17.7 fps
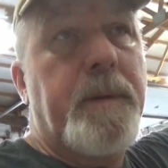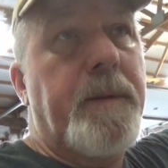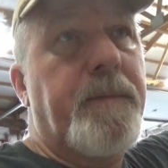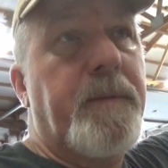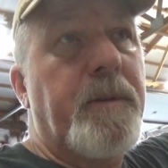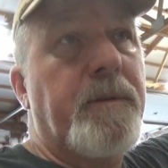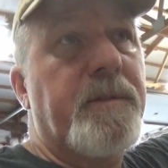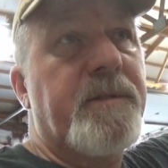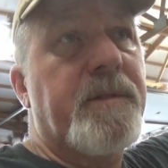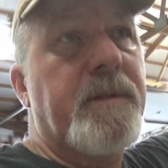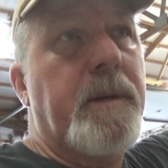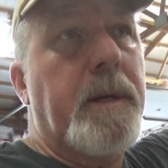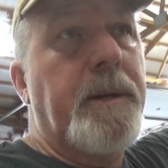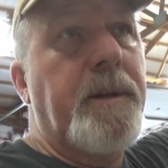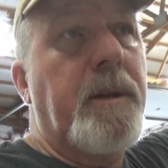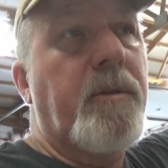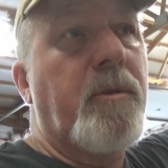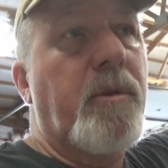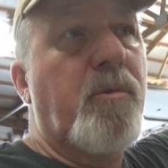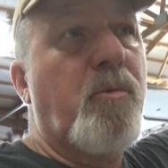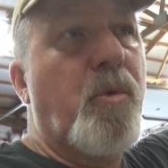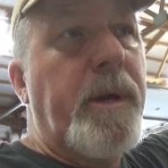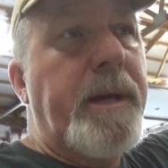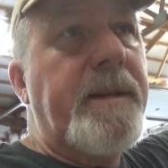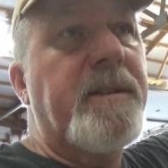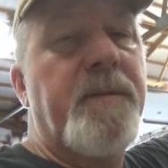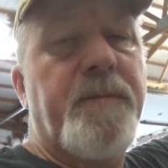there's another good
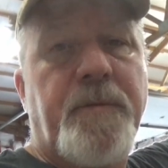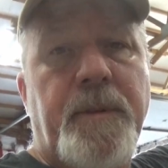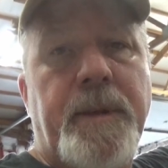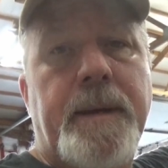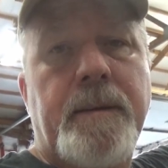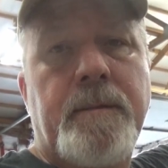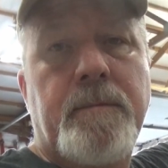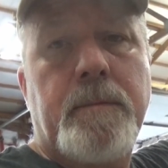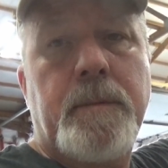reason for that,